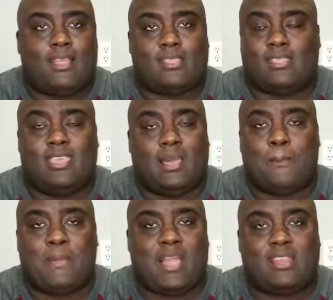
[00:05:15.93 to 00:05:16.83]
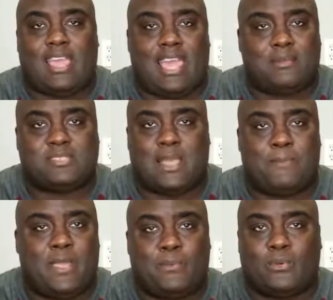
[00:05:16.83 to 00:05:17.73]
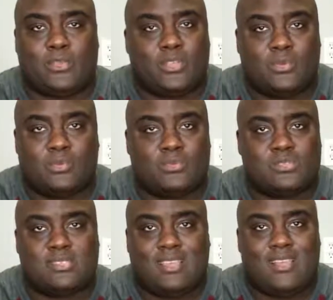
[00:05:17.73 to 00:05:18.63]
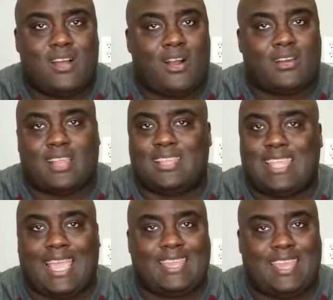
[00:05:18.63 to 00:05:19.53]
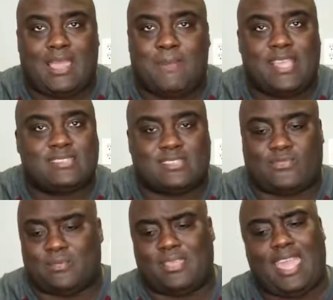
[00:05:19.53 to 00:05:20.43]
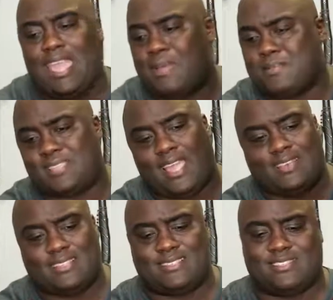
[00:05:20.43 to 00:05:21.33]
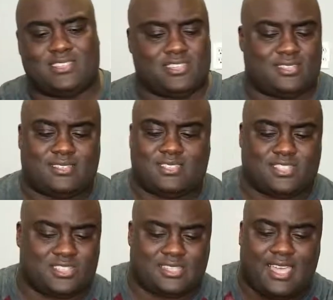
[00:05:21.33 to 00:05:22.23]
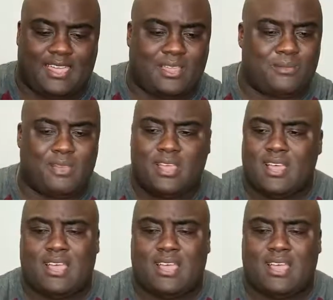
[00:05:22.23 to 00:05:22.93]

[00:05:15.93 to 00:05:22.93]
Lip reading: The amount of apps that people use on a day-to-day basis, from Cam Scanner to Shazam,